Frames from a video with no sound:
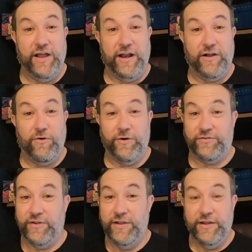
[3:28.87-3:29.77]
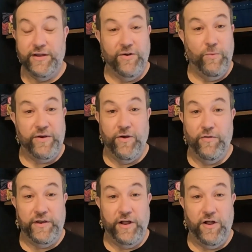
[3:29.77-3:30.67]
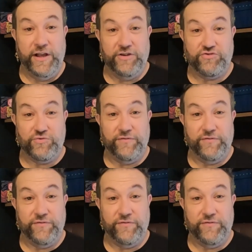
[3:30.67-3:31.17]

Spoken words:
And, of course, we know the long history